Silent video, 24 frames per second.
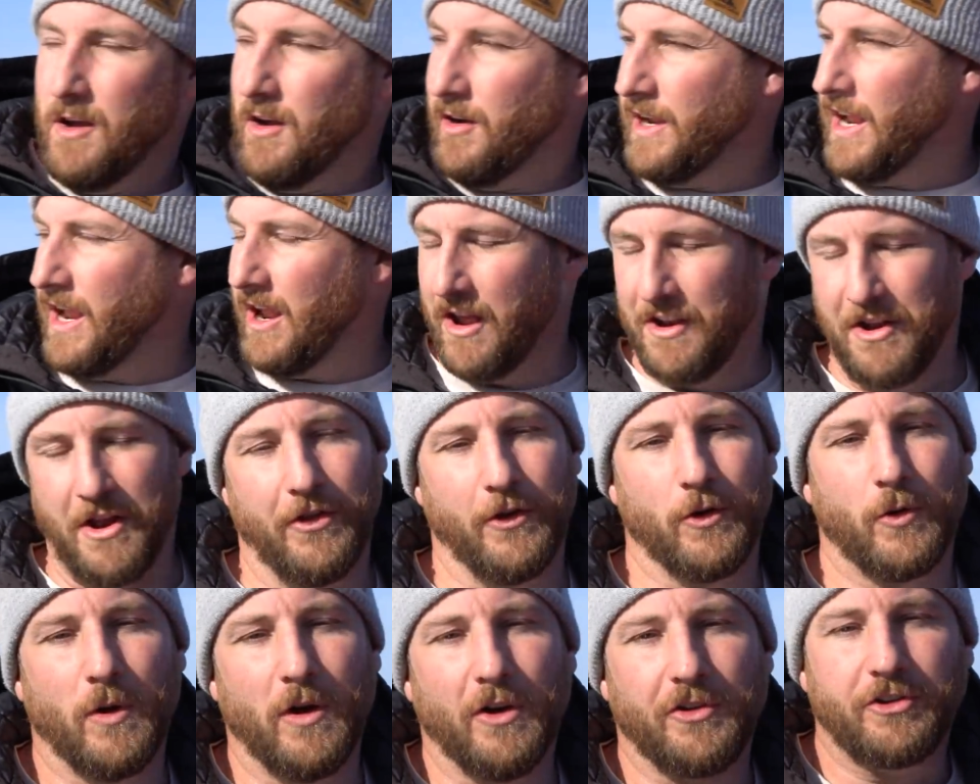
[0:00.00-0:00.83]
Okay,
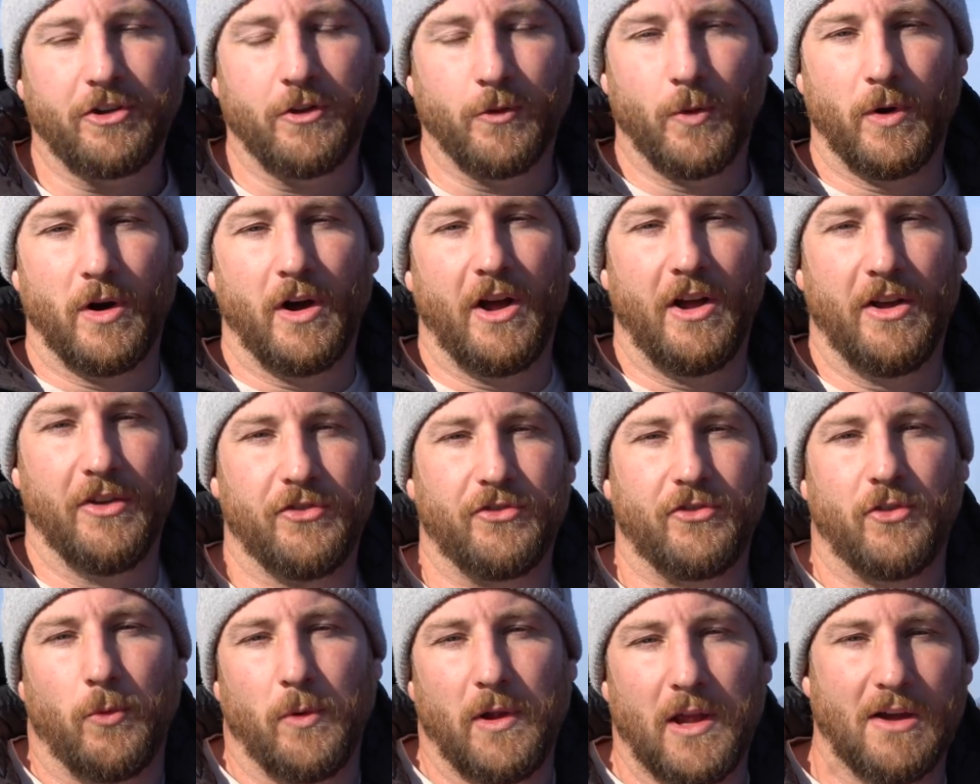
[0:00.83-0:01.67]
another question was,
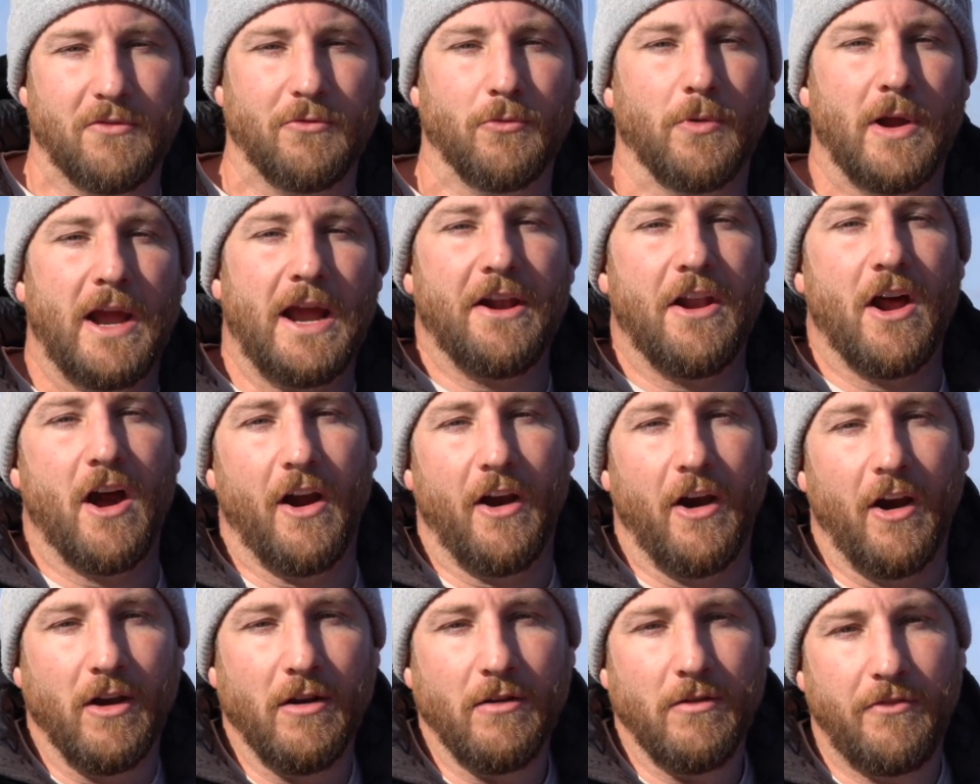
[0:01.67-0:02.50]
do we have
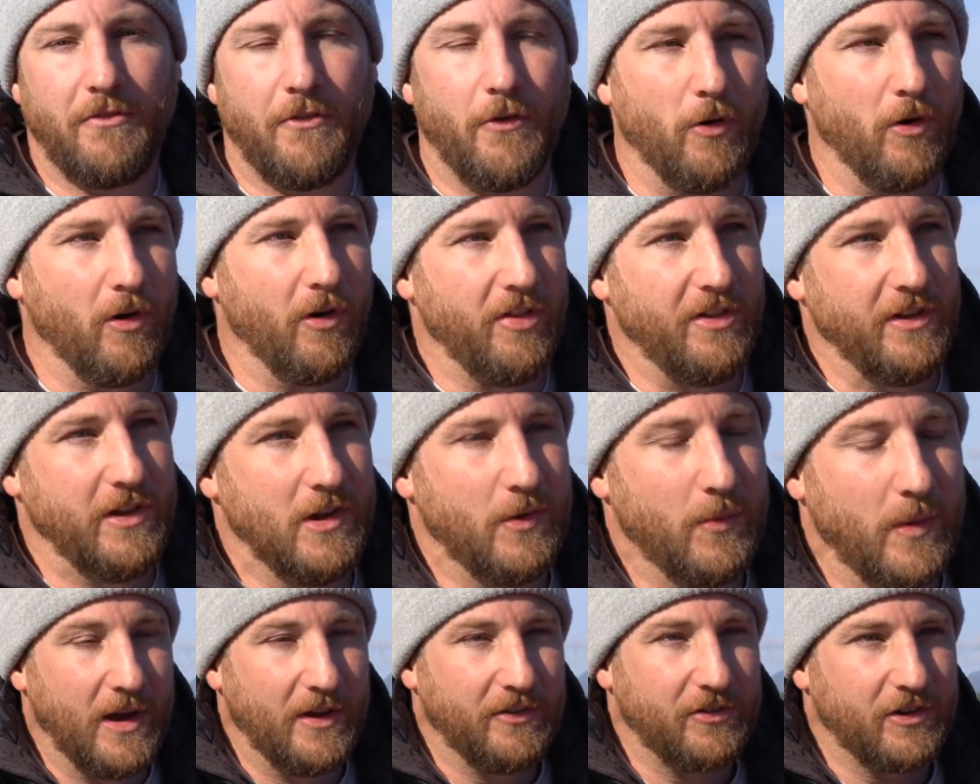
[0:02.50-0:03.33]
radar for
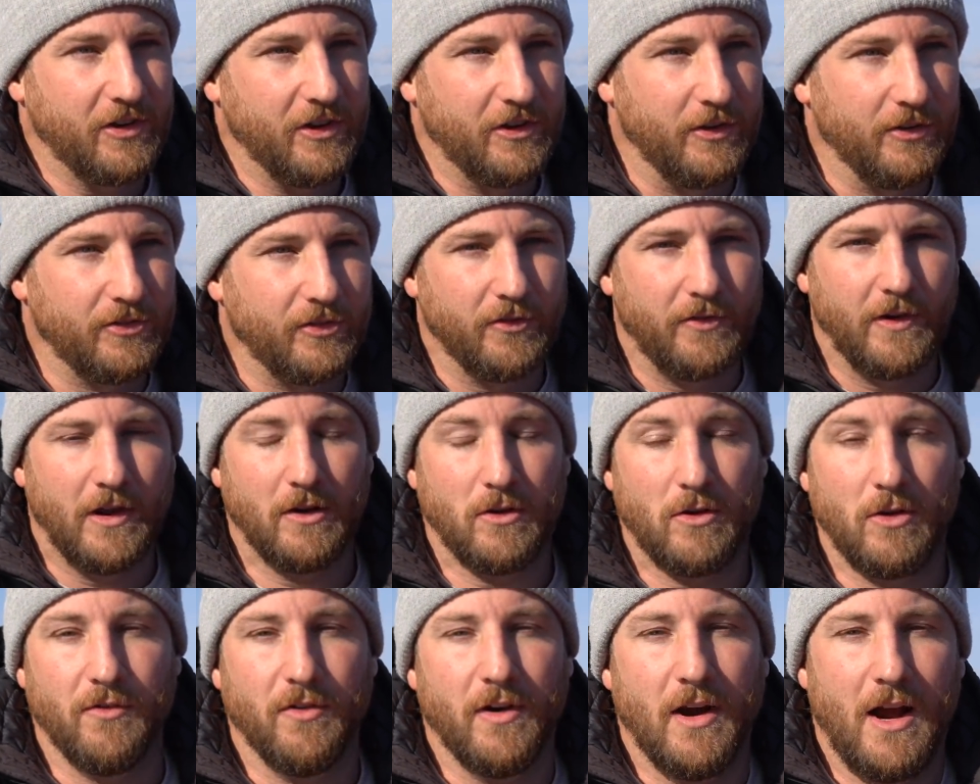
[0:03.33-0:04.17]
the west coast of
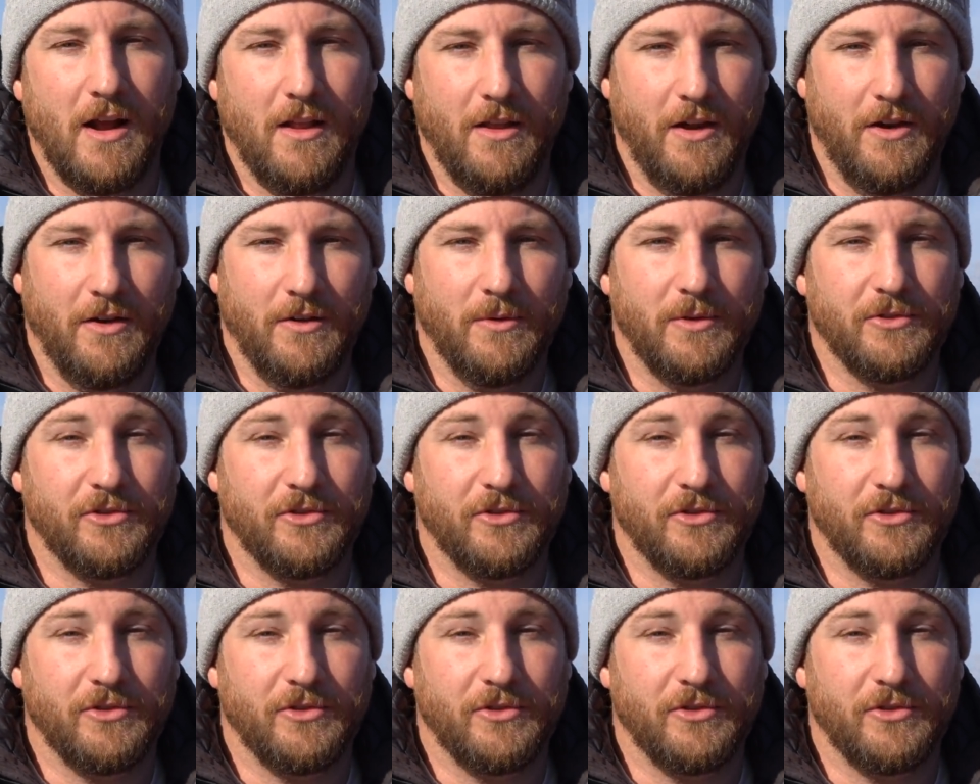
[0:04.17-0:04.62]
Vancouver Island?